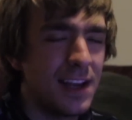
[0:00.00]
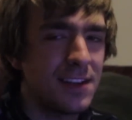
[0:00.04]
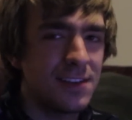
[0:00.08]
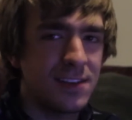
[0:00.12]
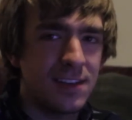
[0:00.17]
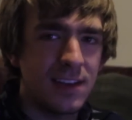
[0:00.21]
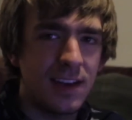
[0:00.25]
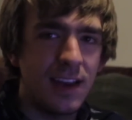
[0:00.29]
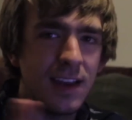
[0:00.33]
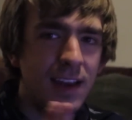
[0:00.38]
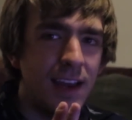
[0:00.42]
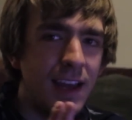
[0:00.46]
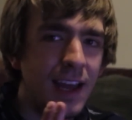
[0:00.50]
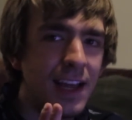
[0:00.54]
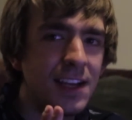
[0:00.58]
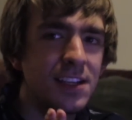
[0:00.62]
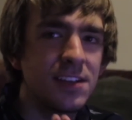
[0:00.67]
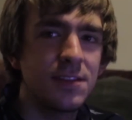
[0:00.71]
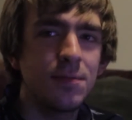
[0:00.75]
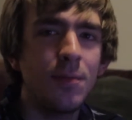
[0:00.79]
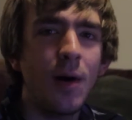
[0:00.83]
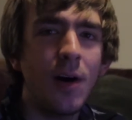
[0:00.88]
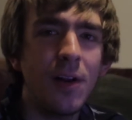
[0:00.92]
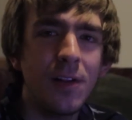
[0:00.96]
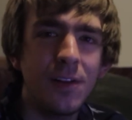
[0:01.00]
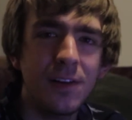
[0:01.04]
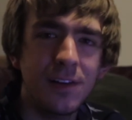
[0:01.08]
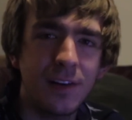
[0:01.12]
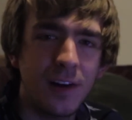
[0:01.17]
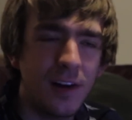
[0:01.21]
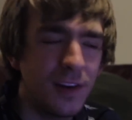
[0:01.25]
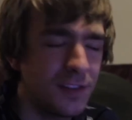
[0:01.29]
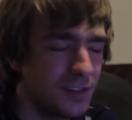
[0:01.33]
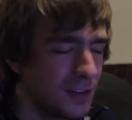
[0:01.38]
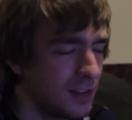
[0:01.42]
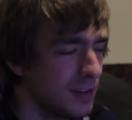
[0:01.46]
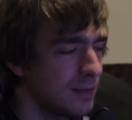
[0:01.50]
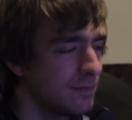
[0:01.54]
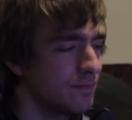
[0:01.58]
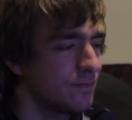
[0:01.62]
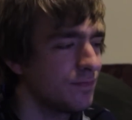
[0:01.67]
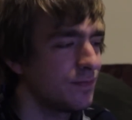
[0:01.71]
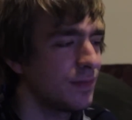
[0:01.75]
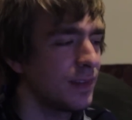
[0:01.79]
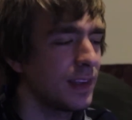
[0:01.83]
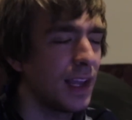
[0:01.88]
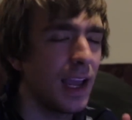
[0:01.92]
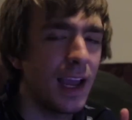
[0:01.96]
it's it's smaller it's
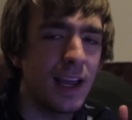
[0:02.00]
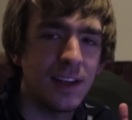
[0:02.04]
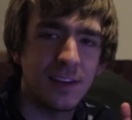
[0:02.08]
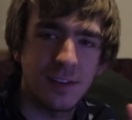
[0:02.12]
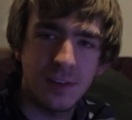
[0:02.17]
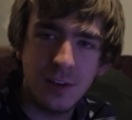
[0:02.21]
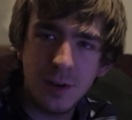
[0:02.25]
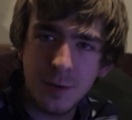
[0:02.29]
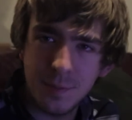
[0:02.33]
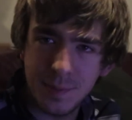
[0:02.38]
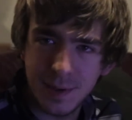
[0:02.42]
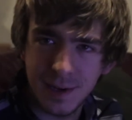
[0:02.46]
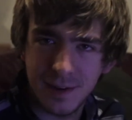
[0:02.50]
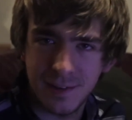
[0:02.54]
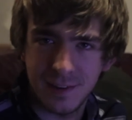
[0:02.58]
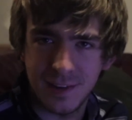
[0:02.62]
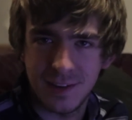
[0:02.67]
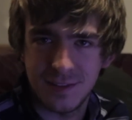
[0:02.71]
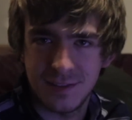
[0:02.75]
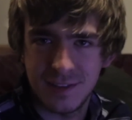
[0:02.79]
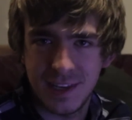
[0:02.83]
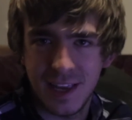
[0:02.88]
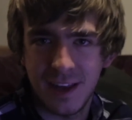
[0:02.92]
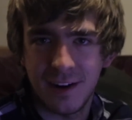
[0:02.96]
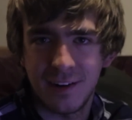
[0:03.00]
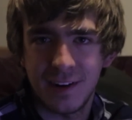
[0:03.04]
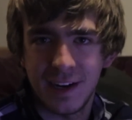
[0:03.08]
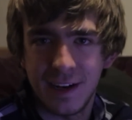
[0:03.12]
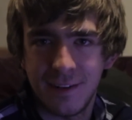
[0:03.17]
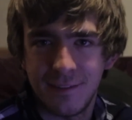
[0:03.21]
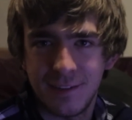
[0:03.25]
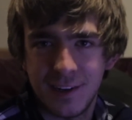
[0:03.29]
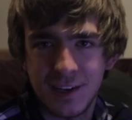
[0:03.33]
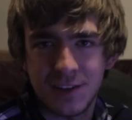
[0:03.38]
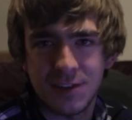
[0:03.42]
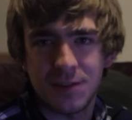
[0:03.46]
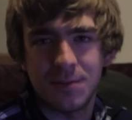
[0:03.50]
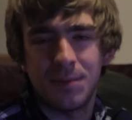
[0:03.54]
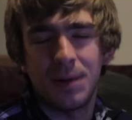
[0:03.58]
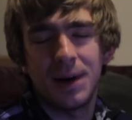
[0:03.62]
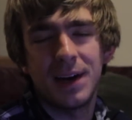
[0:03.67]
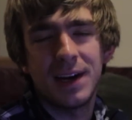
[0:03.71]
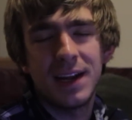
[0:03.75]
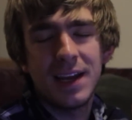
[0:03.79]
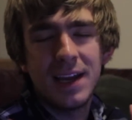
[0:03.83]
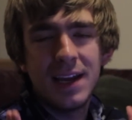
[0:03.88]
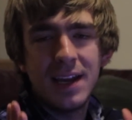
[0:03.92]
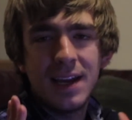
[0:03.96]
it's a little bigger than standard definition,
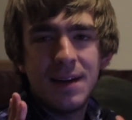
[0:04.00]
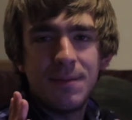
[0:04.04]
but